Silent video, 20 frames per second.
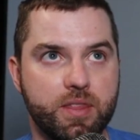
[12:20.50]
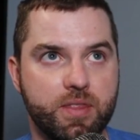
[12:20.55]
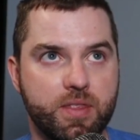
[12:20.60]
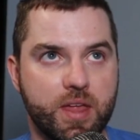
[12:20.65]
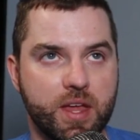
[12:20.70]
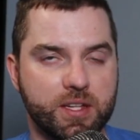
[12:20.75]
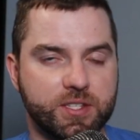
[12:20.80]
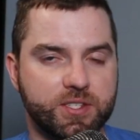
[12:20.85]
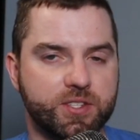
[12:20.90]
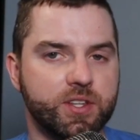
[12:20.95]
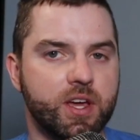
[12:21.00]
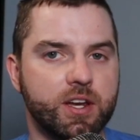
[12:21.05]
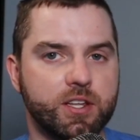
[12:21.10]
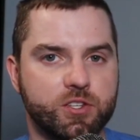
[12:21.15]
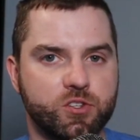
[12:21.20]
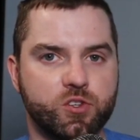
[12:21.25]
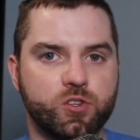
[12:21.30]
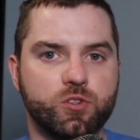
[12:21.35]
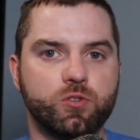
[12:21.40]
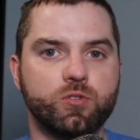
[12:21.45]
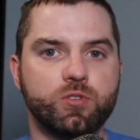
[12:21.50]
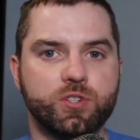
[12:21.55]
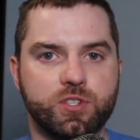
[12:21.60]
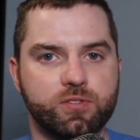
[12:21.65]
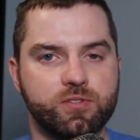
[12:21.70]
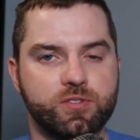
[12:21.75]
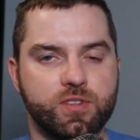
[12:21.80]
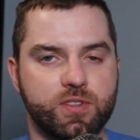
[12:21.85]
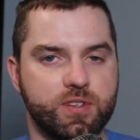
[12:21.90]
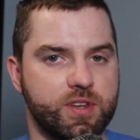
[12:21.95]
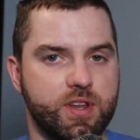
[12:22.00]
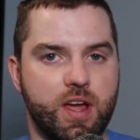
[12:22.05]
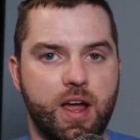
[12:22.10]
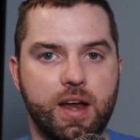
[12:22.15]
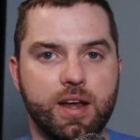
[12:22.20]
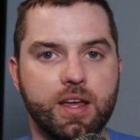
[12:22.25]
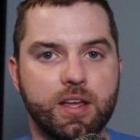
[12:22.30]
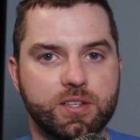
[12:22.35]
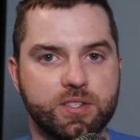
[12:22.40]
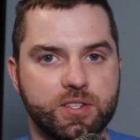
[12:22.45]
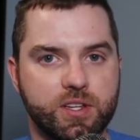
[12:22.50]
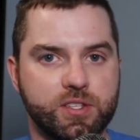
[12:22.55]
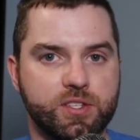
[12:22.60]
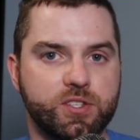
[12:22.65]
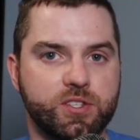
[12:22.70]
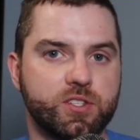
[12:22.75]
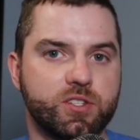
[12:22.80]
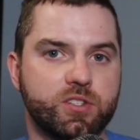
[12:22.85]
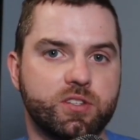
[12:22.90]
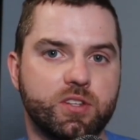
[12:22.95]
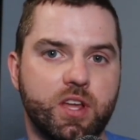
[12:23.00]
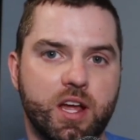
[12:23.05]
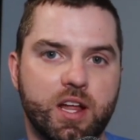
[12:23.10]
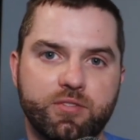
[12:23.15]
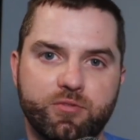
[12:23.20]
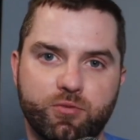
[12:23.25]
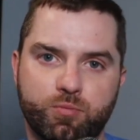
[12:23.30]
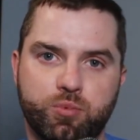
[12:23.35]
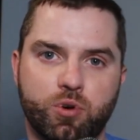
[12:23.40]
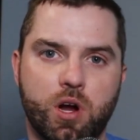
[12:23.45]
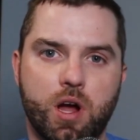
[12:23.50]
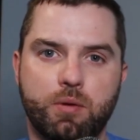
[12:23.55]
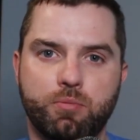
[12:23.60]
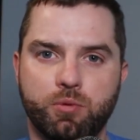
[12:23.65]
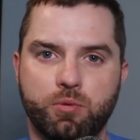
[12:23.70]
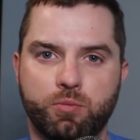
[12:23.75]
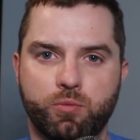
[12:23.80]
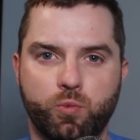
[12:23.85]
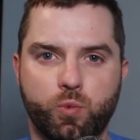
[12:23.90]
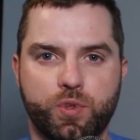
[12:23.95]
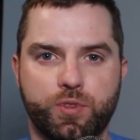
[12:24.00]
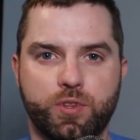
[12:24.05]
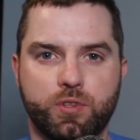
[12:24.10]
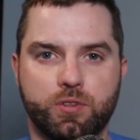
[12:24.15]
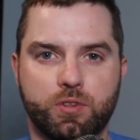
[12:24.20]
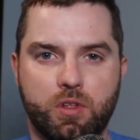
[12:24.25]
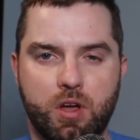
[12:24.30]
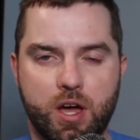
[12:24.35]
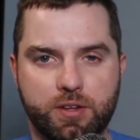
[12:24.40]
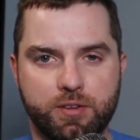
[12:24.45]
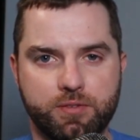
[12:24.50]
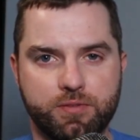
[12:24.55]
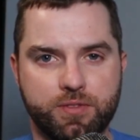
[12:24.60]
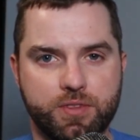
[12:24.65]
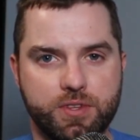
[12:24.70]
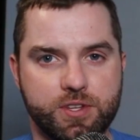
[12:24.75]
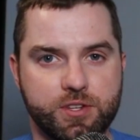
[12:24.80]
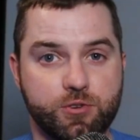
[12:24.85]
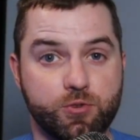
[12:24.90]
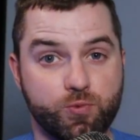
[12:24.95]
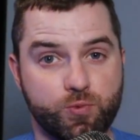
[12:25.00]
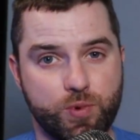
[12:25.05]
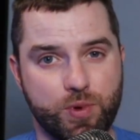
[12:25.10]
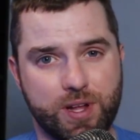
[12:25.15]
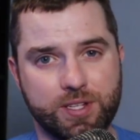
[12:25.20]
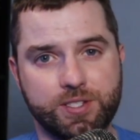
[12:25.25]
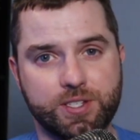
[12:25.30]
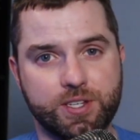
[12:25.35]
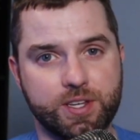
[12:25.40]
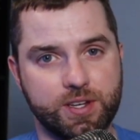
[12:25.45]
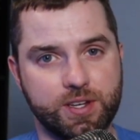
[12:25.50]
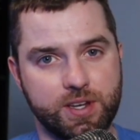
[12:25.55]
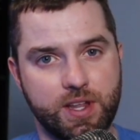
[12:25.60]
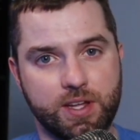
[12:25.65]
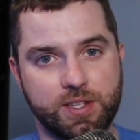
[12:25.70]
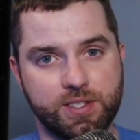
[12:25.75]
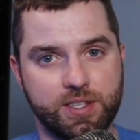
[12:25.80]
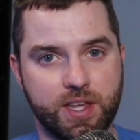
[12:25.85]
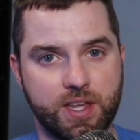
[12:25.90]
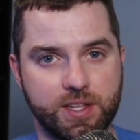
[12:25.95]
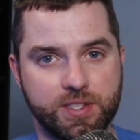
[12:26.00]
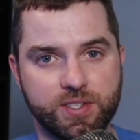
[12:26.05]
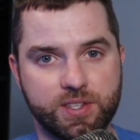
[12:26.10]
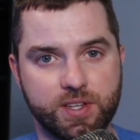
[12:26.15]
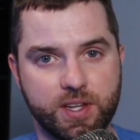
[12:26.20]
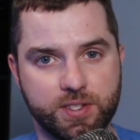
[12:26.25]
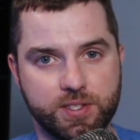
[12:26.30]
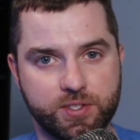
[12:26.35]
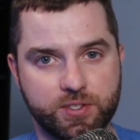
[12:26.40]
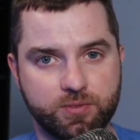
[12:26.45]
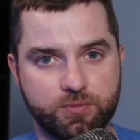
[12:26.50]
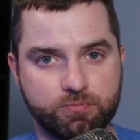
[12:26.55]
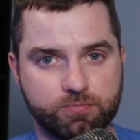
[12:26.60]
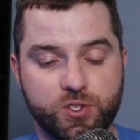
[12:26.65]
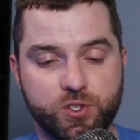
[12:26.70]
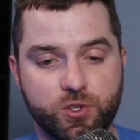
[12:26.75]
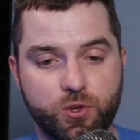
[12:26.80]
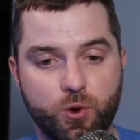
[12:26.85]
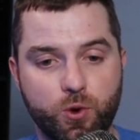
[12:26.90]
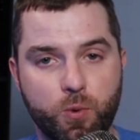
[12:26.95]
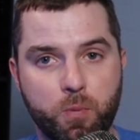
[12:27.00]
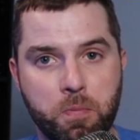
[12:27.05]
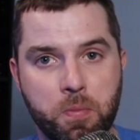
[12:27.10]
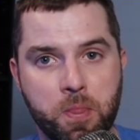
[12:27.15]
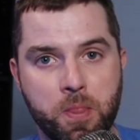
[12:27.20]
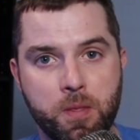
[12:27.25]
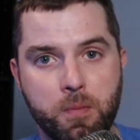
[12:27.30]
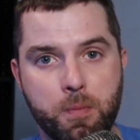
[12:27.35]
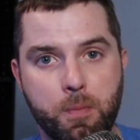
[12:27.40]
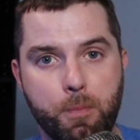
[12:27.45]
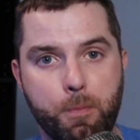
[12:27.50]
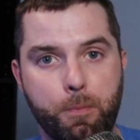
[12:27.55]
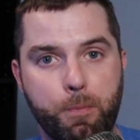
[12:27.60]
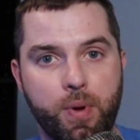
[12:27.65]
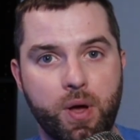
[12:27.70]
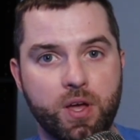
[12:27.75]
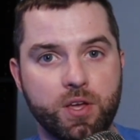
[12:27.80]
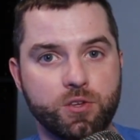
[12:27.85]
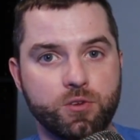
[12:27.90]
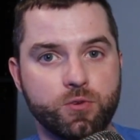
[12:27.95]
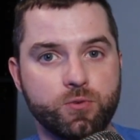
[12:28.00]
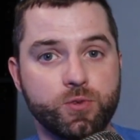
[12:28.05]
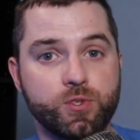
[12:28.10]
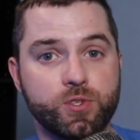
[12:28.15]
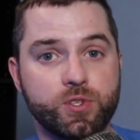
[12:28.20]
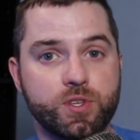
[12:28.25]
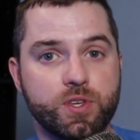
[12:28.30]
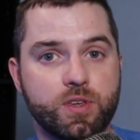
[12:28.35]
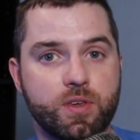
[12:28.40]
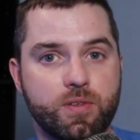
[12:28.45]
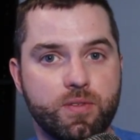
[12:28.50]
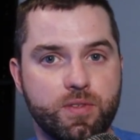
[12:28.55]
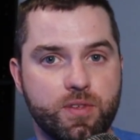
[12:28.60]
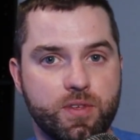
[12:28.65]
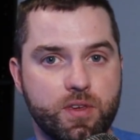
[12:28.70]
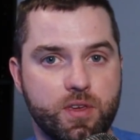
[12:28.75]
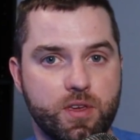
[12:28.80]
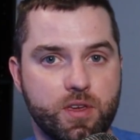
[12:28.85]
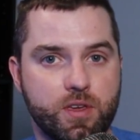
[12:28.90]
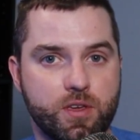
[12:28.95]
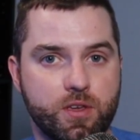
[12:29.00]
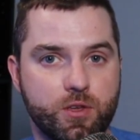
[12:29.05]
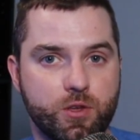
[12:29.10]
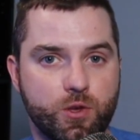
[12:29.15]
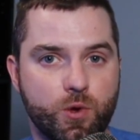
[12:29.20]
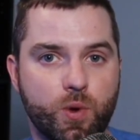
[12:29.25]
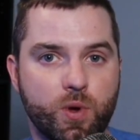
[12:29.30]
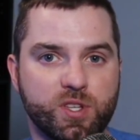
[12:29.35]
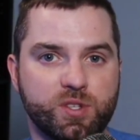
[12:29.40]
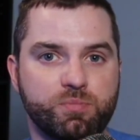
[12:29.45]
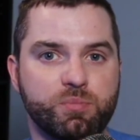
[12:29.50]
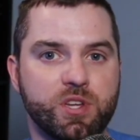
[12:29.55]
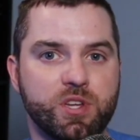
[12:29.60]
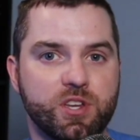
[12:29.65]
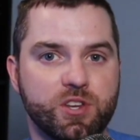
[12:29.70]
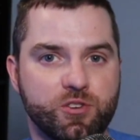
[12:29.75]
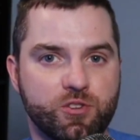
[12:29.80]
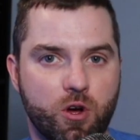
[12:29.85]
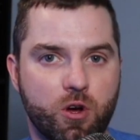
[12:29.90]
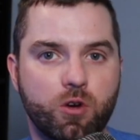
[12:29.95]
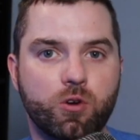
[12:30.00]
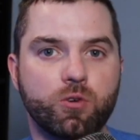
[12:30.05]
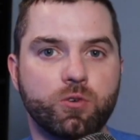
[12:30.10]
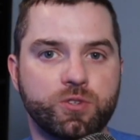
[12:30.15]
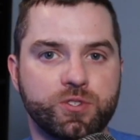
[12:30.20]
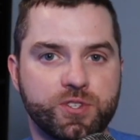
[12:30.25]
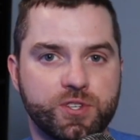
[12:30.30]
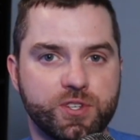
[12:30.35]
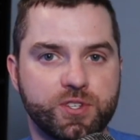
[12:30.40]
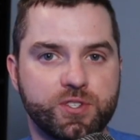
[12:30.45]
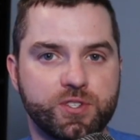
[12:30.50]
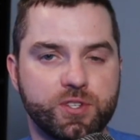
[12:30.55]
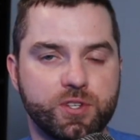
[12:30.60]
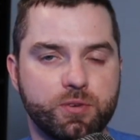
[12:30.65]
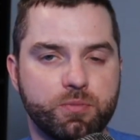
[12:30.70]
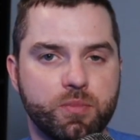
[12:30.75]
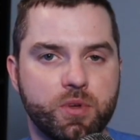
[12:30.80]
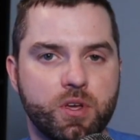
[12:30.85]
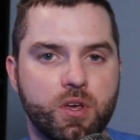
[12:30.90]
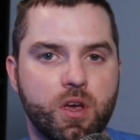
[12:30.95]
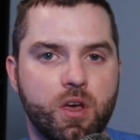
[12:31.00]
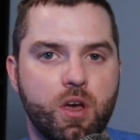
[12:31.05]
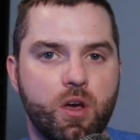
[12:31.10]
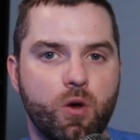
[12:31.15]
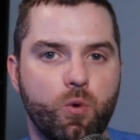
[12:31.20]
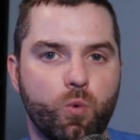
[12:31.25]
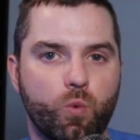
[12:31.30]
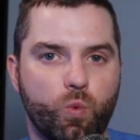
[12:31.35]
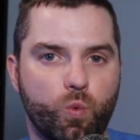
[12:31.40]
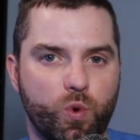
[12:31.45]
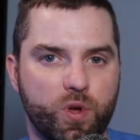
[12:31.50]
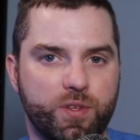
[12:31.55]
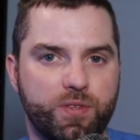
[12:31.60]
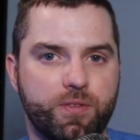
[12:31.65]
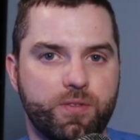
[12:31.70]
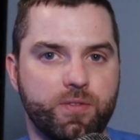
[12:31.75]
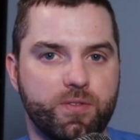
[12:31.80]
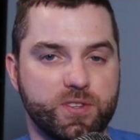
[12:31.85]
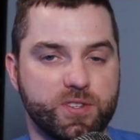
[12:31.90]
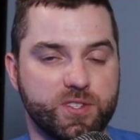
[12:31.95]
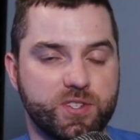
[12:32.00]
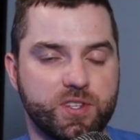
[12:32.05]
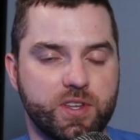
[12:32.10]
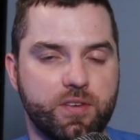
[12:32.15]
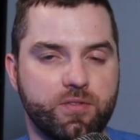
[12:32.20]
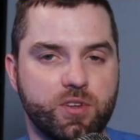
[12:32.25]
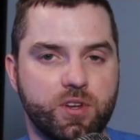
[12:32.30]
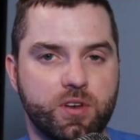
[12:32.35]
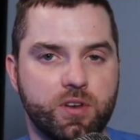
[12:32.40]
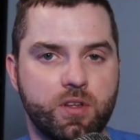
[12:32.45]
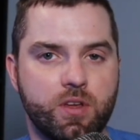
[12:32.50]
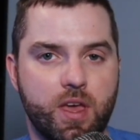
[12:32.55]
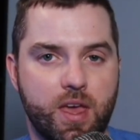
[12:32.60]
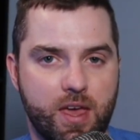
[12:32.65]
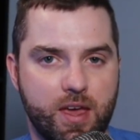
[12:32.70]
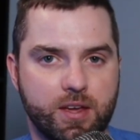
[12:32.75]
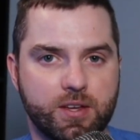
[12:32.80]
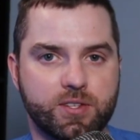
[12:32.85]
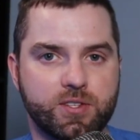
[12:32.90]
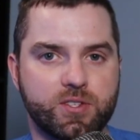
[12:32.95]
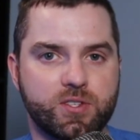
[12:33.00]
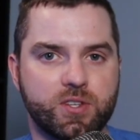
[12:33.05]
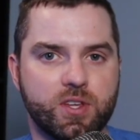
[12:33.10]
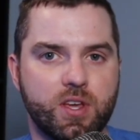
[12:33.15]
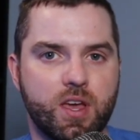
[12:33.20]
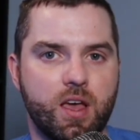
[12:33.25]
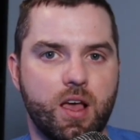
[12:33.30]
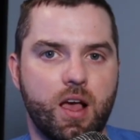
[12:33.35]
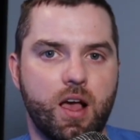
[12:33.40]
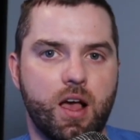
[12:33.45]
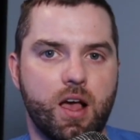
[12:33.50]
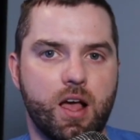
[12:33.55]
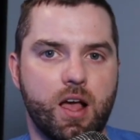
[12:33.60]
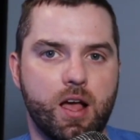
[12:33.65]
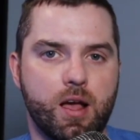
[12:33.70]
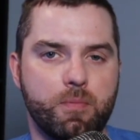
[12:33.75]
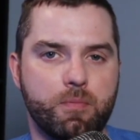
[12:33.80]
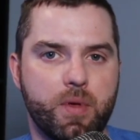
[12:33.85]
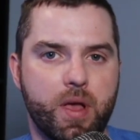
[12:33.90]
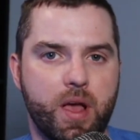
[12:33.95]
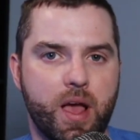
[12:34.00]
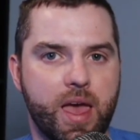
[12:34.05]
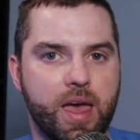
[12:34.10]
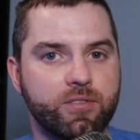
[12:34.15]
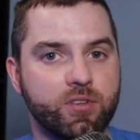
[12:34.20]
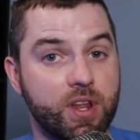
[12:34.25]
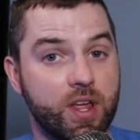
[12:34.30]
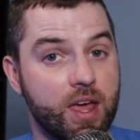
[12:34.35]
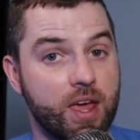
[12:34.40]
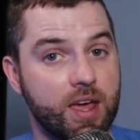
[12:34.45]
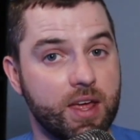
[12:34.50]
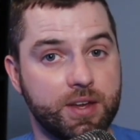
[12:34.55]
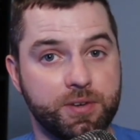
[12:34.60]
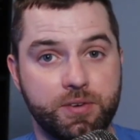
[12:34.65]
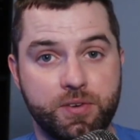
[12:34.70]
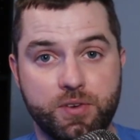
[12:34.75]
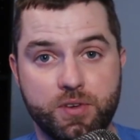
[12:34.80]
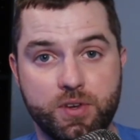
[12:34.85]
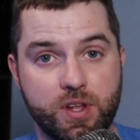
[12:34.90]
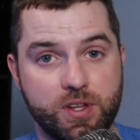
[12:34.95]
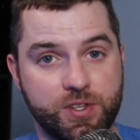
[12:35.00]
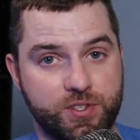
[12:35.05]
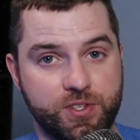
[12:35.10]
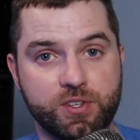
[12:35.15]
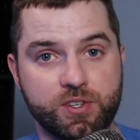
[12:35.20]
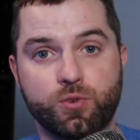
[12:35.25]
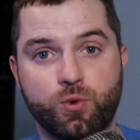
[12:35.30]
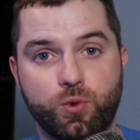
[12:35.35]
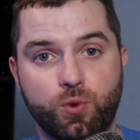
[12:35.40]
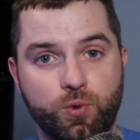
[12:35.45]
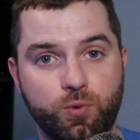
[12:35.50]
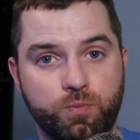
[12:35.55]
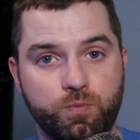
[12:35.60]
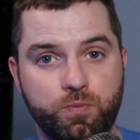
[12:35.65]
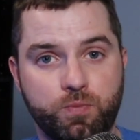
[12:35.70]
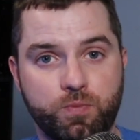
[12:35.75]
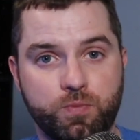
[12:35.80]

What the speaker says: that's not exclusive to the 9X. That's kind of a problem with a lot of the direct connect headsets. So by using the USB dongle system with the 7X, I haven't had a single